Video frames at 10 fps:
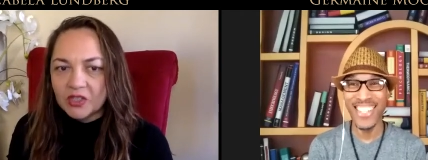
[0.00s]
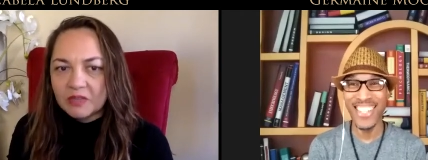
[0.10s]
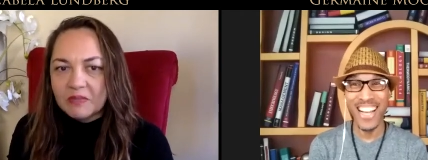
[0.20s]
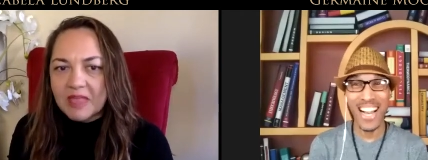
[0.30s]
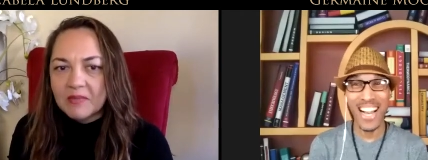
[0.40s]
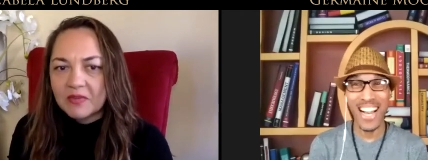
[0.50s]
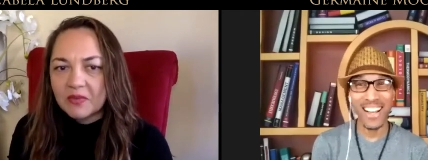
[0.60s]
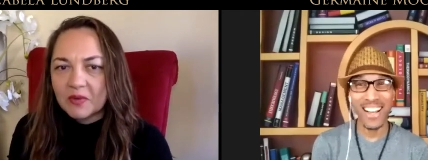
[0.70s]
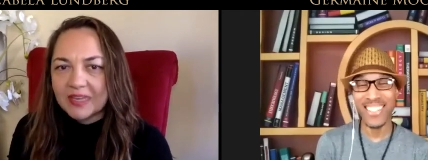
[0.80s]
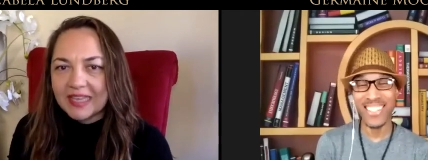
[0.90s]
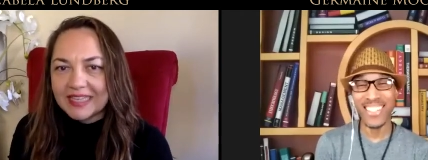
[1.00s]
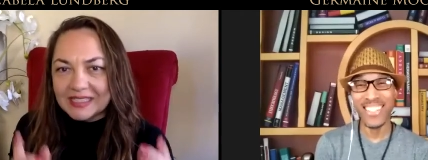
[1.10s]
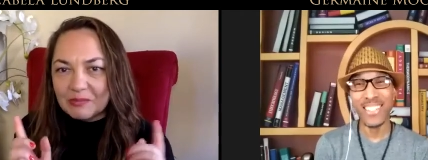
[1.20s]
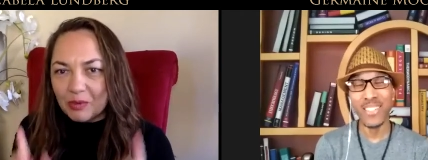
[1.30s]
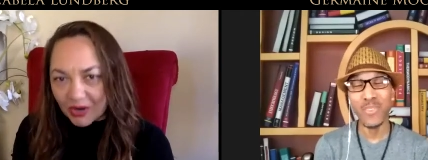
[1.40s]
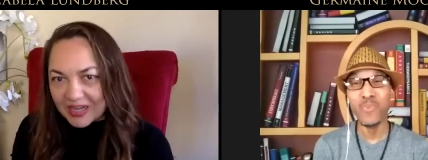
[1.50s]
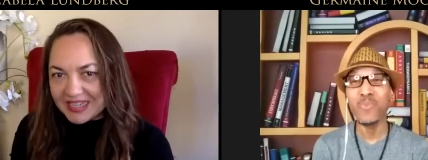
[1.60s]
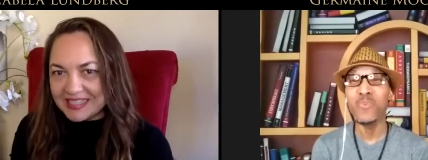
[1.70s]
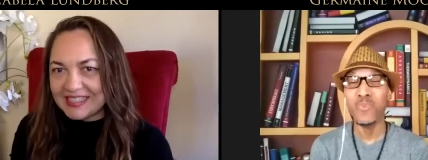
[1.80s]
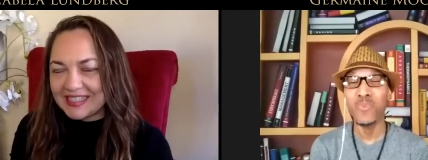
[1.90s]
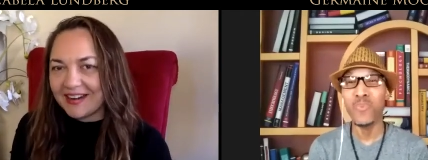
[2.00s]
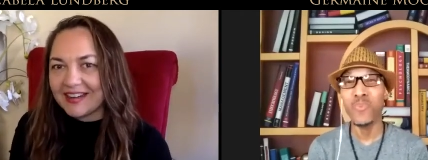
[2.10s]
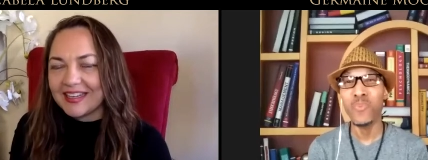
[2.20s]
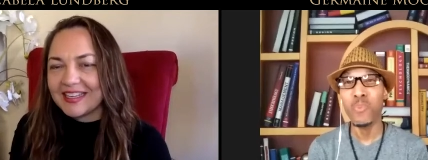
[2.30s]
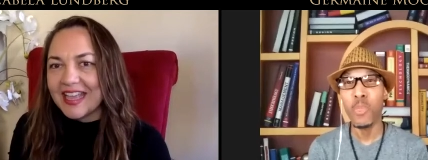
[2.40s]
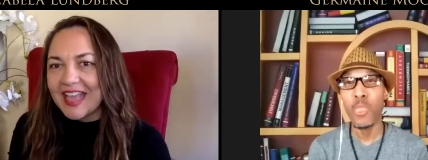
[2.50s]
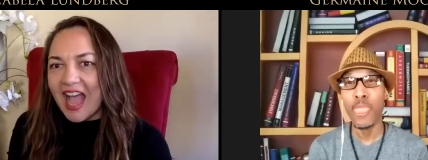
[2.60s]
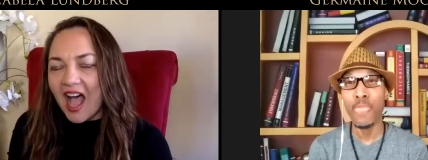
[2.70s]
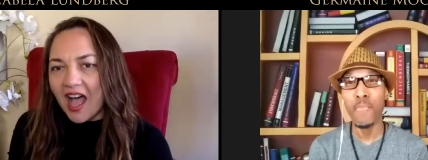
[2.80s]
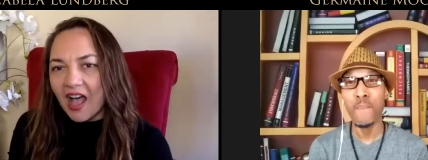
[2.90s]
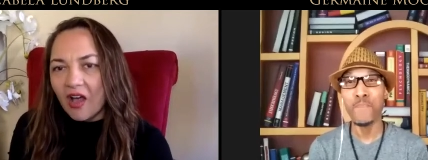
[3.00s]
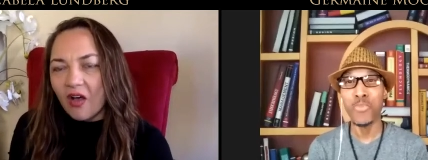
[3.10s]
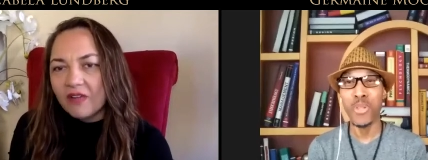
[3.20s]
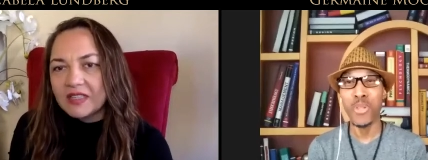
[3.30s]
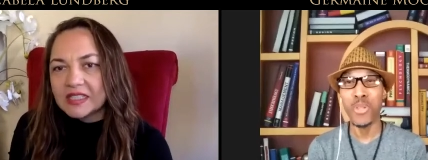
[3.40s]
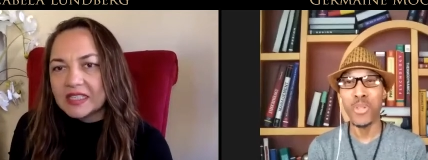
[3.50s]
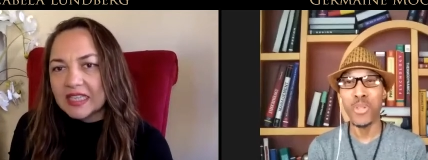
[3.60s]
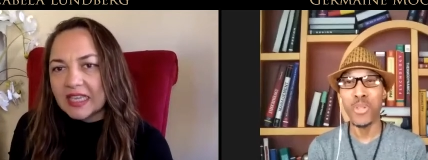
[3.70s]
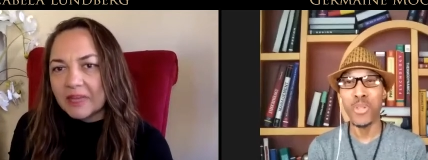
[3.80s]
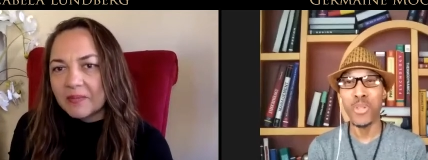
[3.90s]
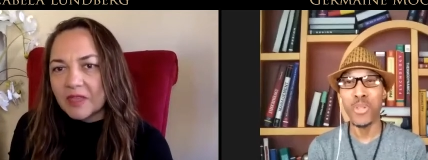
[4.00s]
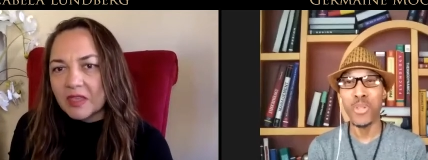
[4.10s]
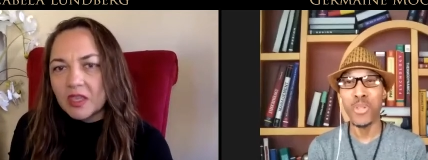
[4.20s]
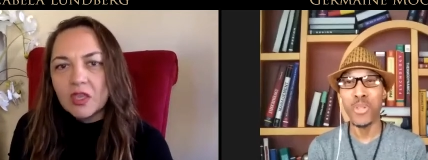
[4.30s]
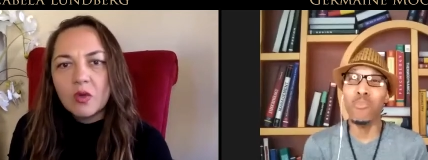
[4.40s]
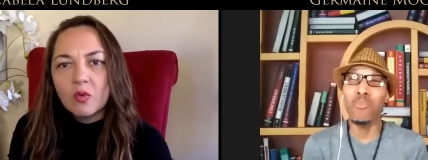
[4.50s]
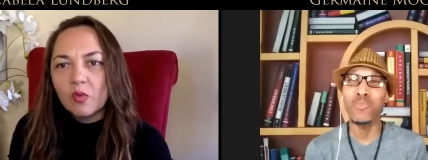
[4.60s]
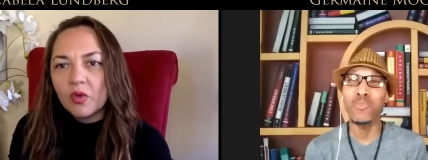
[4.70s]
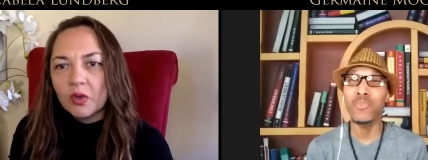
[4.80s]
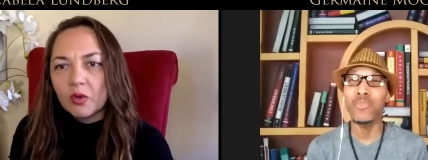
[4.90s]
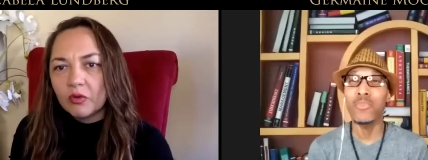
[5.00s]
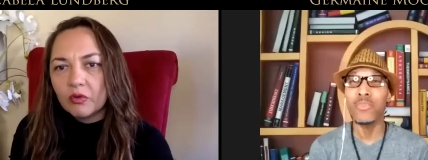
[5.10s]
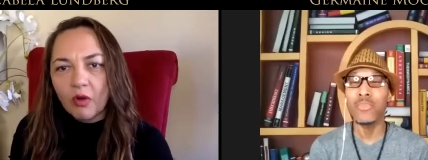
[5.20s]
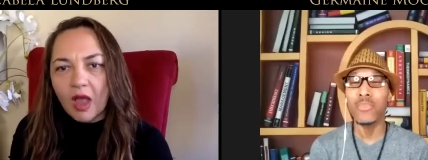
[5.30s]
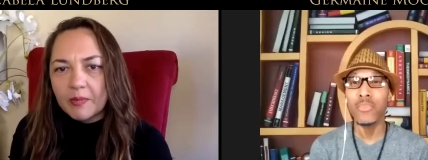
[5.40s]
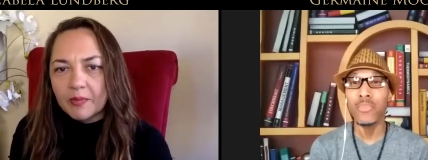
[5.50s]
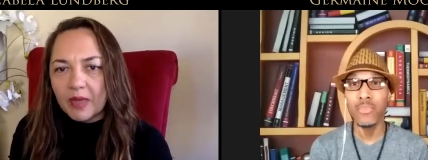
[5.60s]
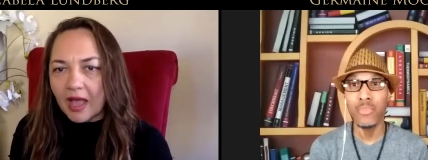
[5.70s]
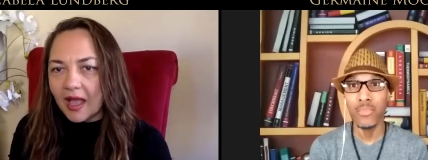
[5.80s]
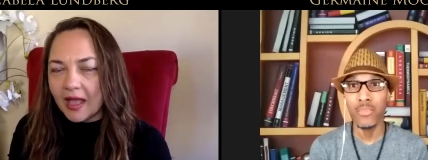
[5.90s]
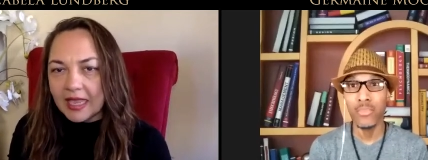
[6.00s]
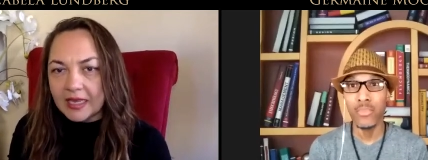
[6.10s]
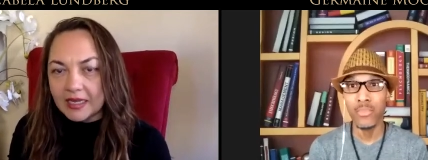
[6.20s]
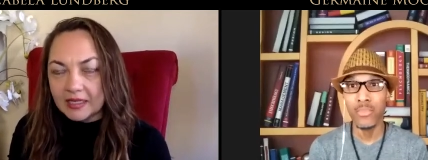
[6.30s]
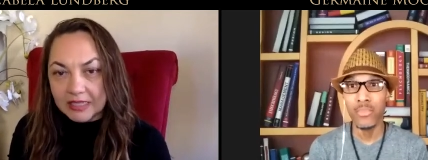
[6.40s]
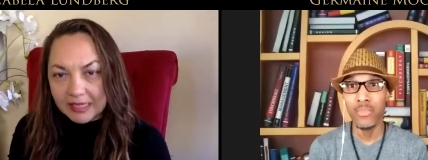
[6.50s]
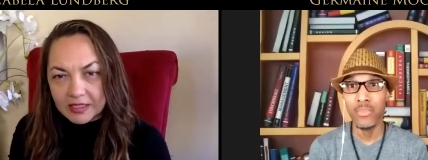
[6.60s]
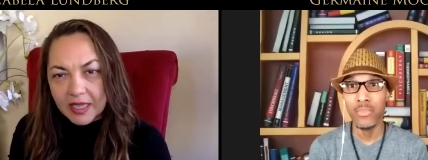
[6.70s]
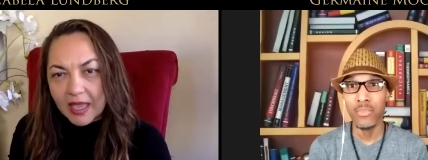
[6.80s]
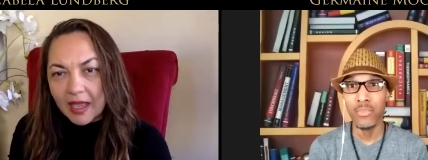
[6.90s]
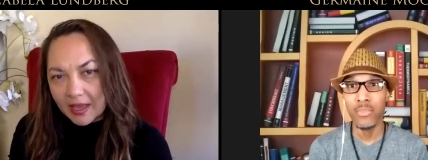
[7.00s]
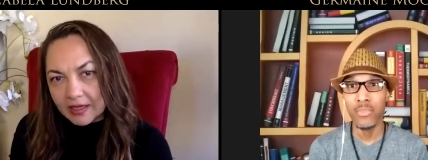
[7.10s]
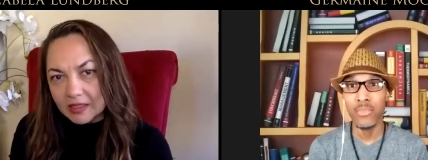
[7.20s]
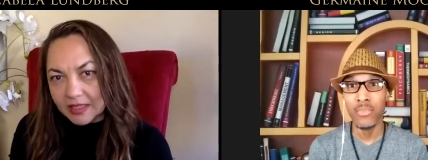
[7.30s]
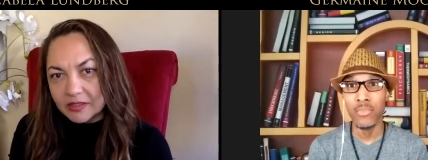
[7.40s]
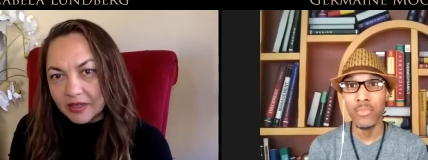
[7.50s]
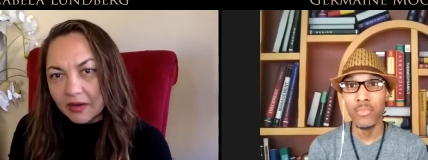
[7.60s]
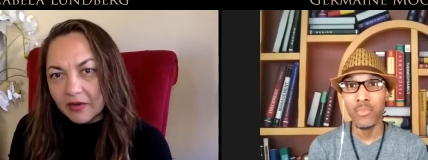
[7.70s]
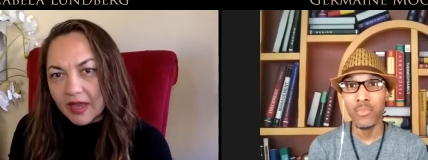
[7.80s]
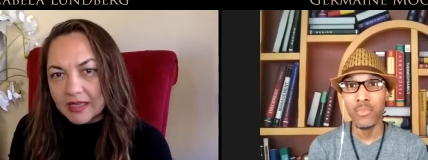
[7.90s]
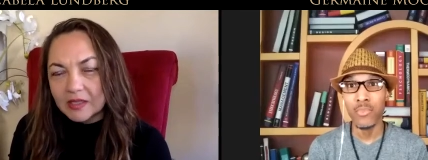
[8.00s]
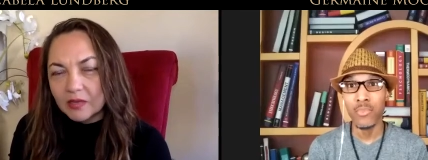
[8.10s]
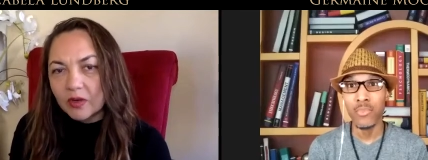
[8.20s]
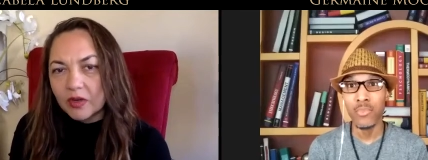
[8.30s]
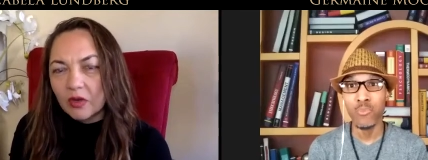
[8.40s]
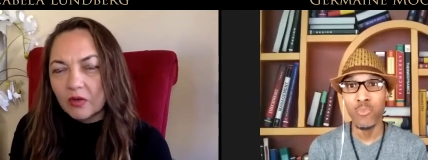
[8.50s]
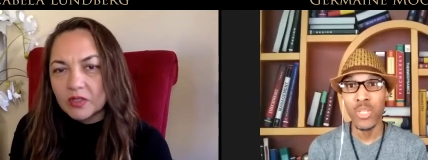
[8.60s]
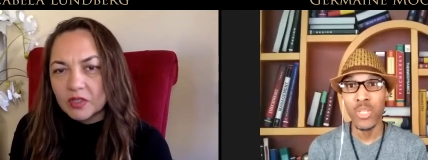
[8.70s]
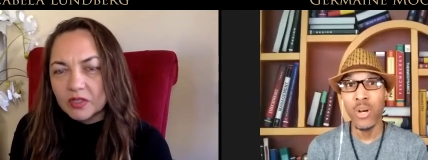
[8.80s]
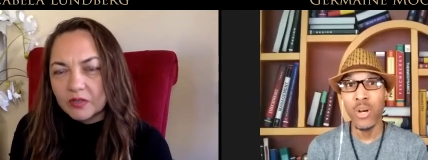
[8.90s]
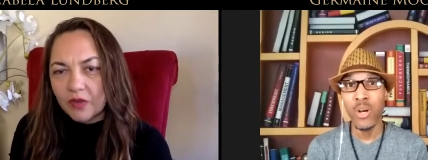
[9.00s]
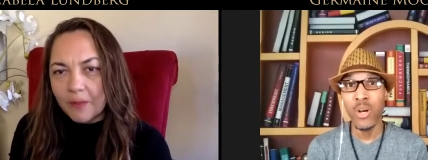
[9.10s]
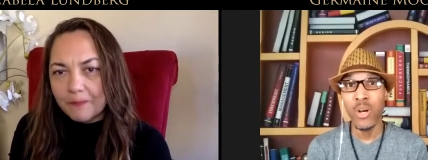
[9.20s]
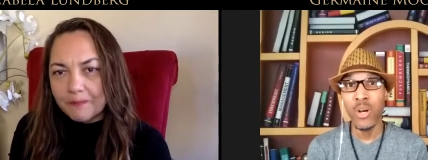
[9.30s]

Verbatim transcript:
Speaker 1: Jermaine, before we get this party started, uh, obviously you you grew up uh, in Atlanta and Atlanta area. Is that where you're originally from?